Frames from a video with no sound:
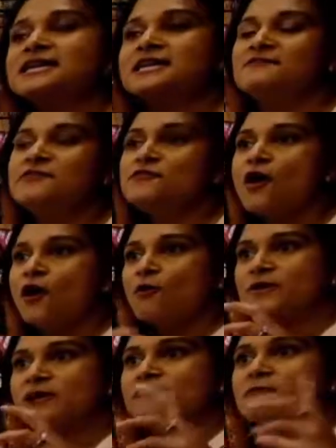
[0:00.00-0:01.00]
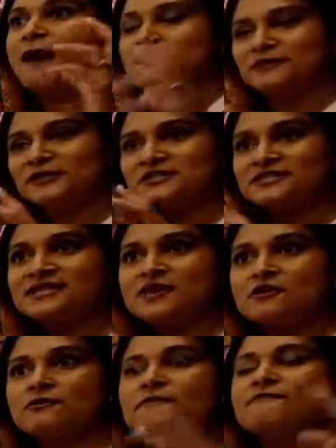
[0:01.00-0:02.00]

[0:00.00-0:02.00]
even though we are the population center,